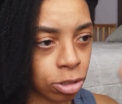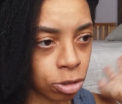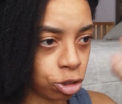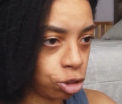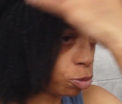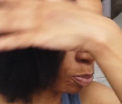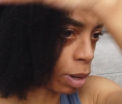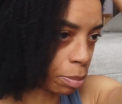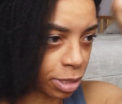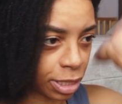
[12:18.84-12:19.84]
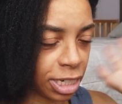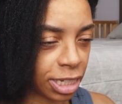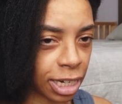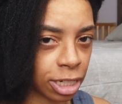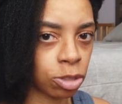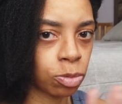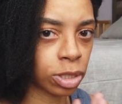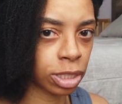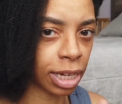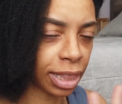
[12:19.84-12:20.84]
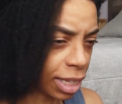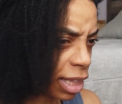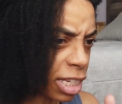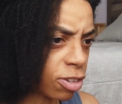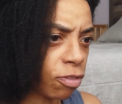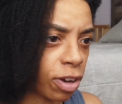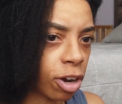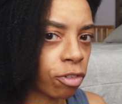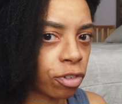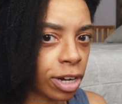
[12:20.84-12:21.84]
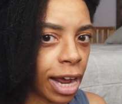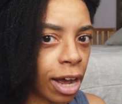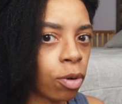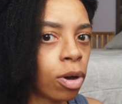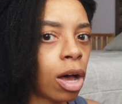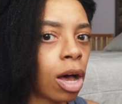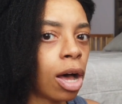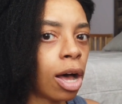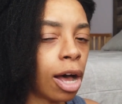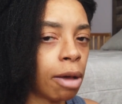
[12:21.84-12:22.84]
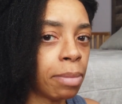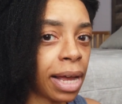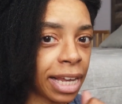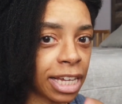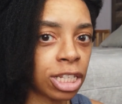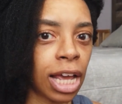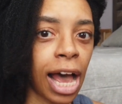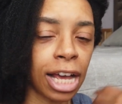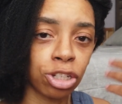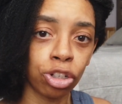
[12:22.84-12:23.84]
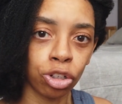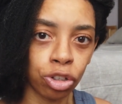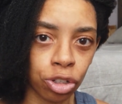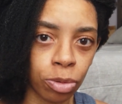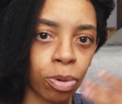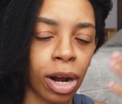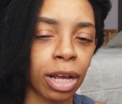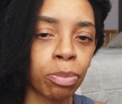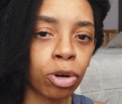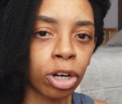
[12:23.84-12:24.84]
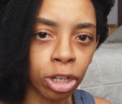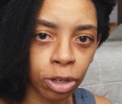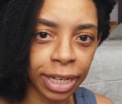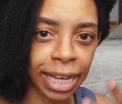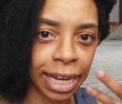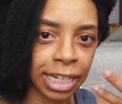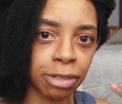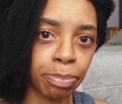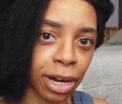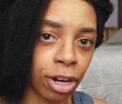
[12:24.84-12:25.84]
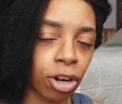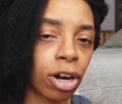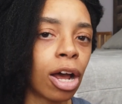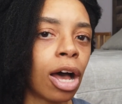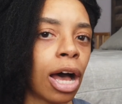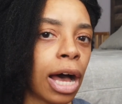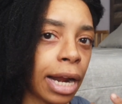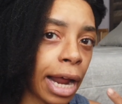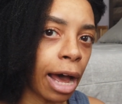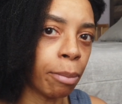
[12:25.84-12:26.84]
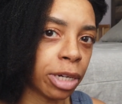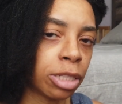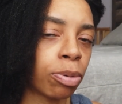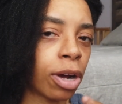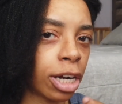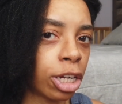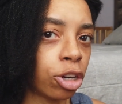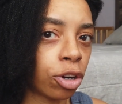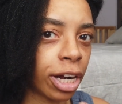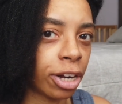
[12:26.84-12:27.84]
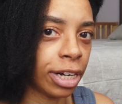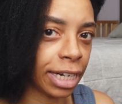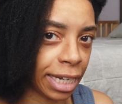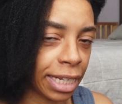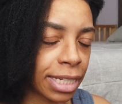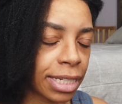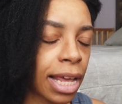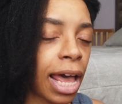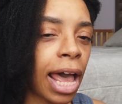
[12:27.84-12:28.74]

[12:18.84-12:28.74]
so 2 pumps on each section, which I think that's fair for now. I guess as you use the product more, you'll gauge better on how much product your hair needs.